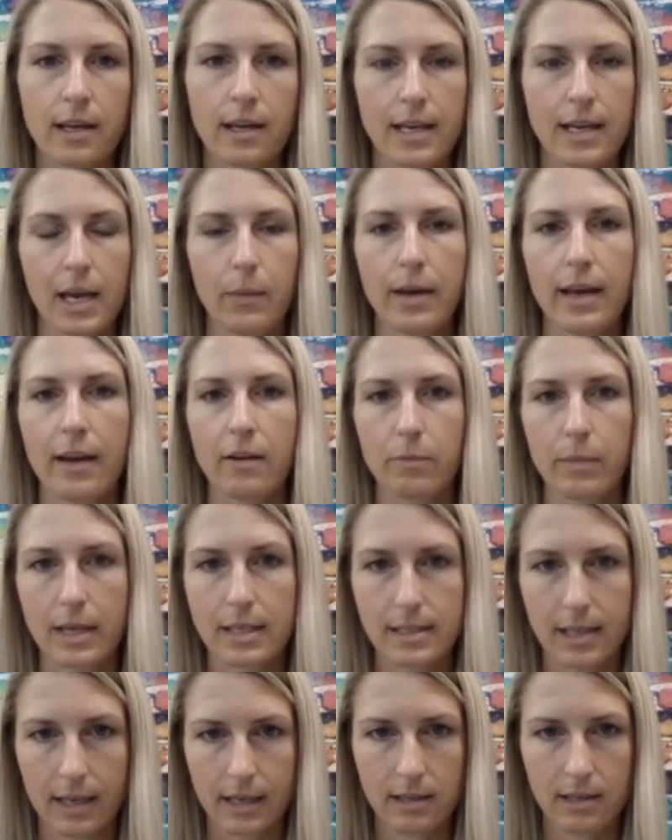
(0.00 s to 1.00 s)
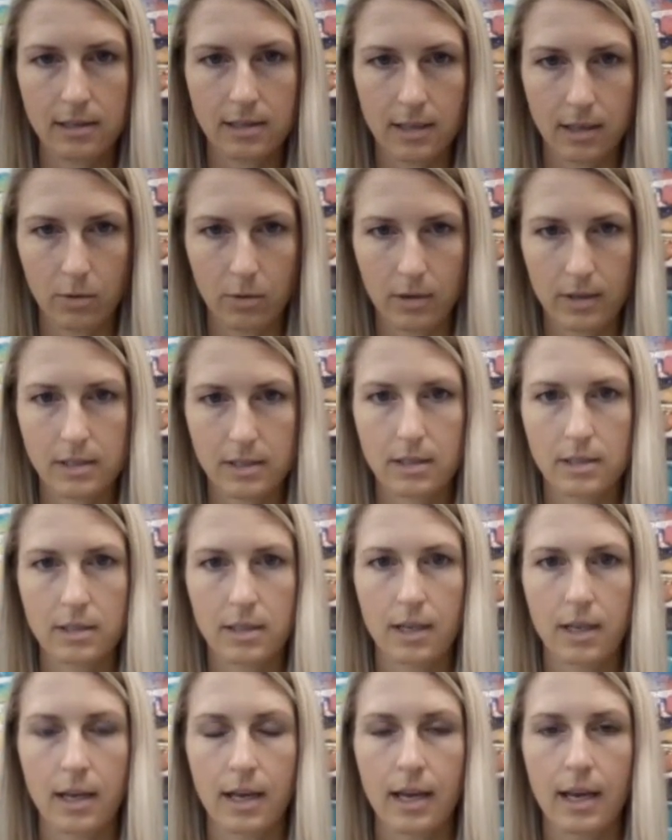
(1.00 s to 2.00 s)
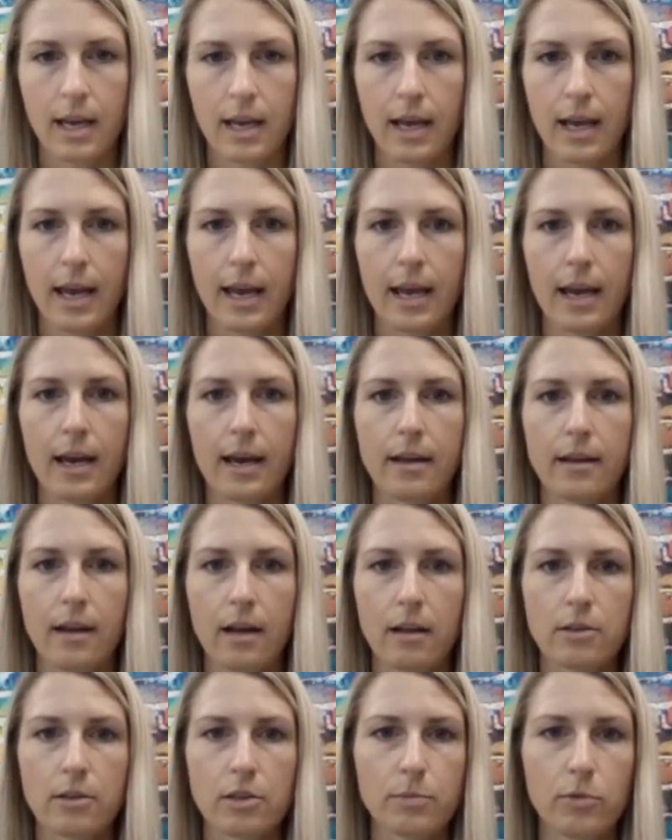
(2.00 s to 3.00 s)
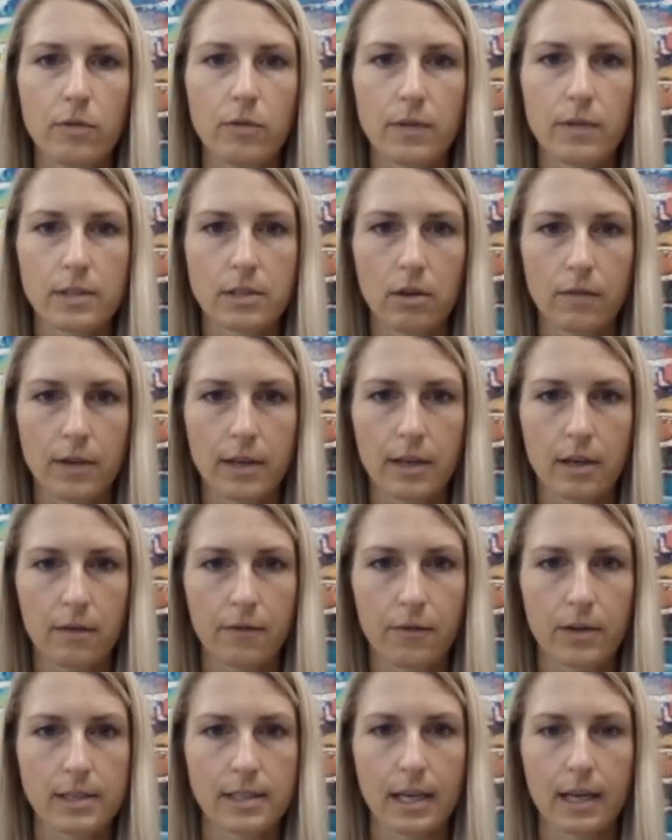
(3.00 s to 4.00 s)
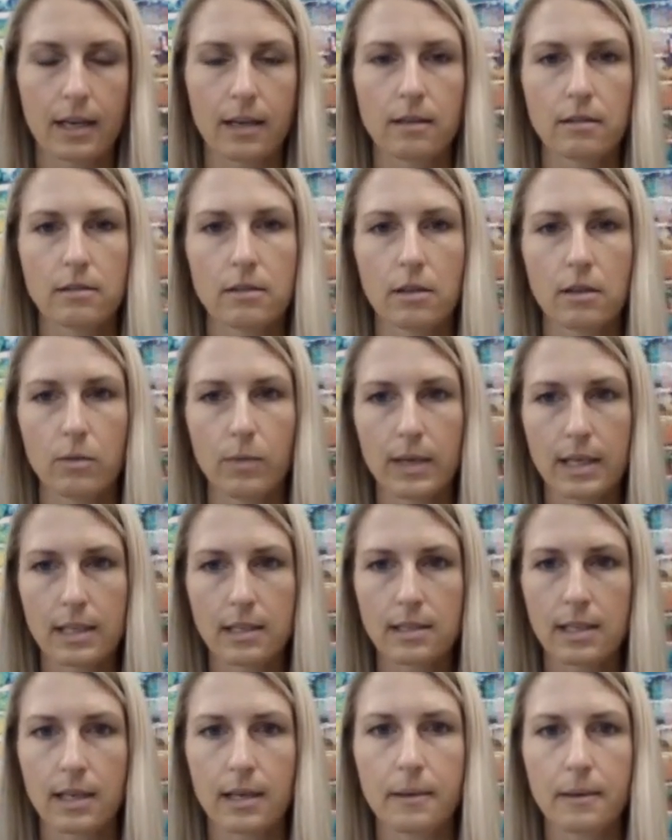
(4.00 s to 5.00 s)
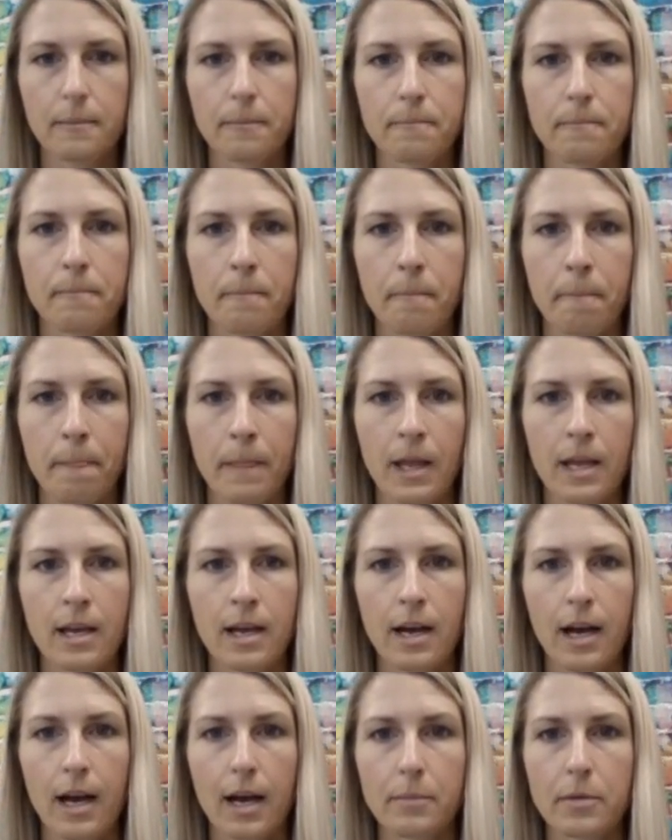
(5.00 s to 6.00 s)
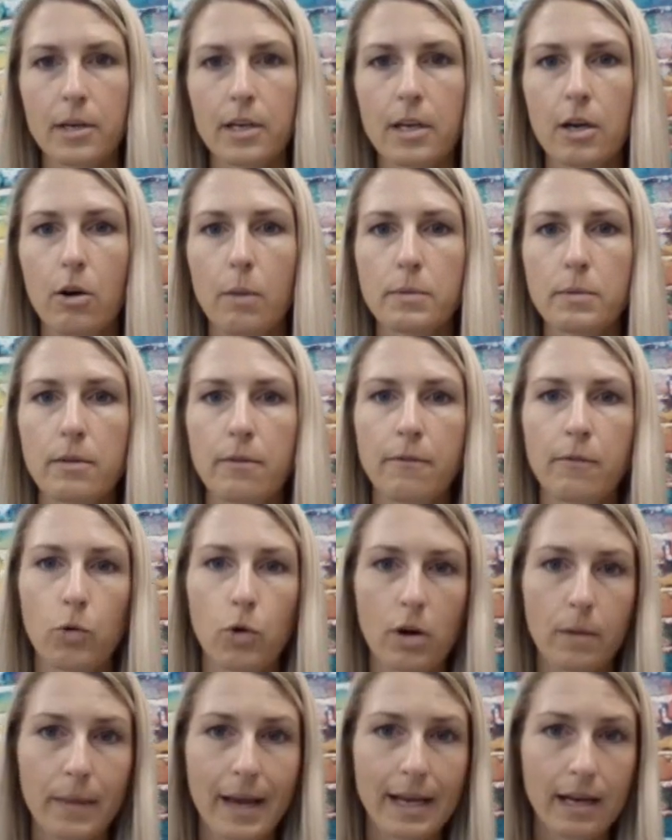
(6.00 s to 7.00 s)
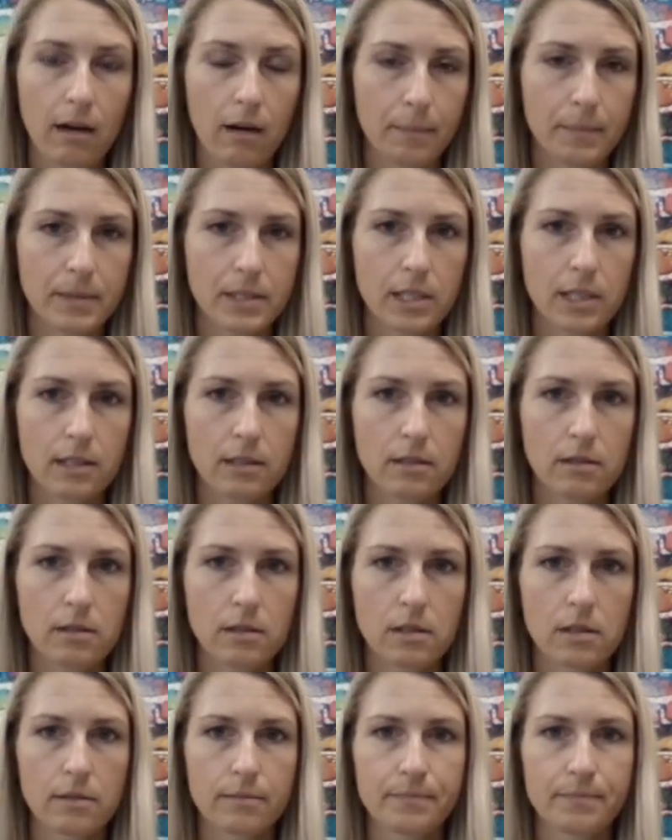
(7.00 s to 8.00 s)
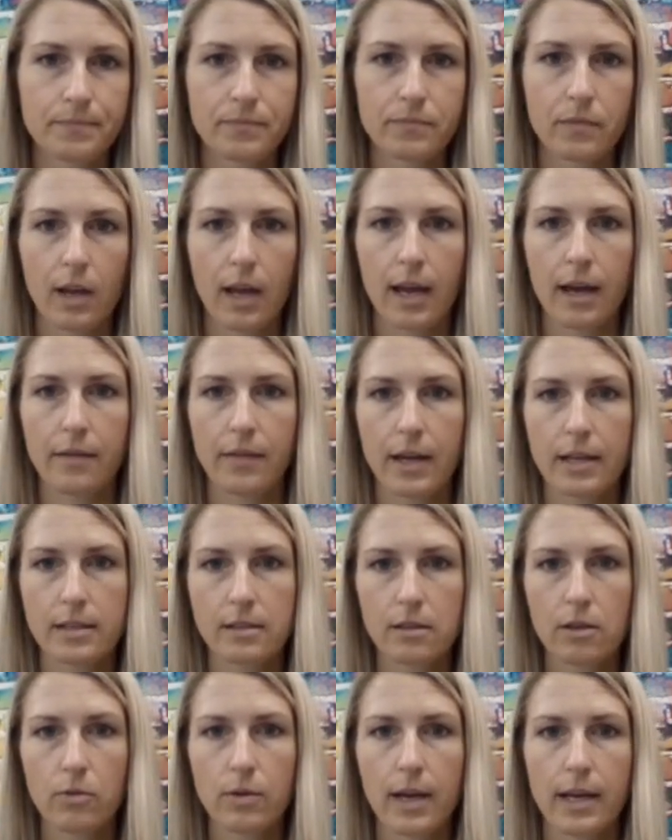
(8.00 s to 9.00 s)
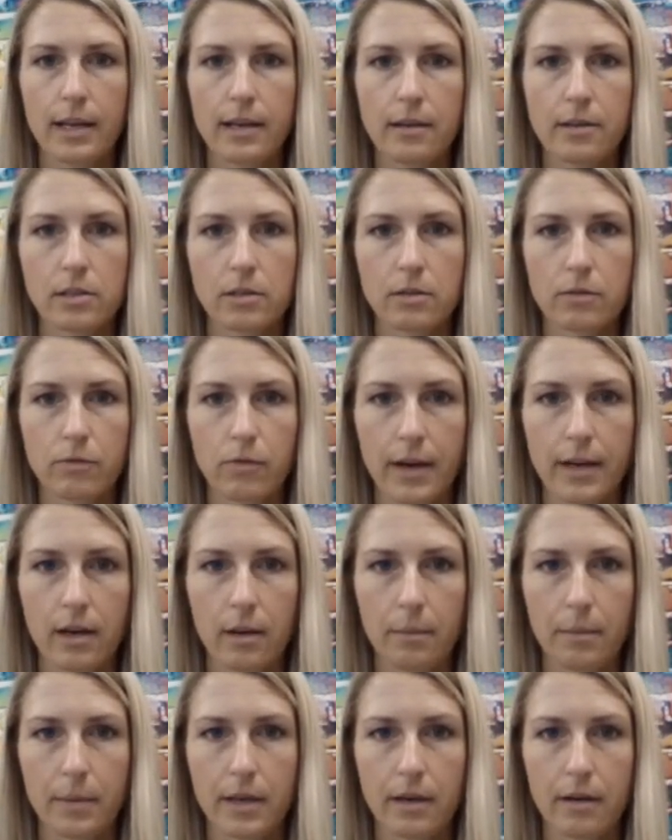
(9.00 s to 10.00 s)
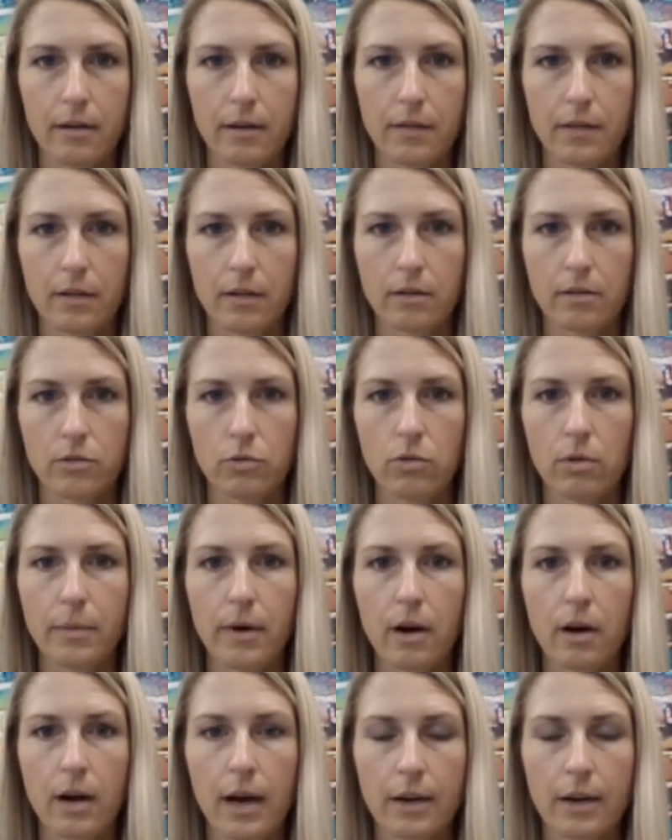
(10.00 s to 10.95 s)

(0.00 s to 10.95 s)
Now I have my second seahorse. And I'll just move this over here for a second so that we can see it. I'm gonna go up to format options and that's located just right up here in the toolbar.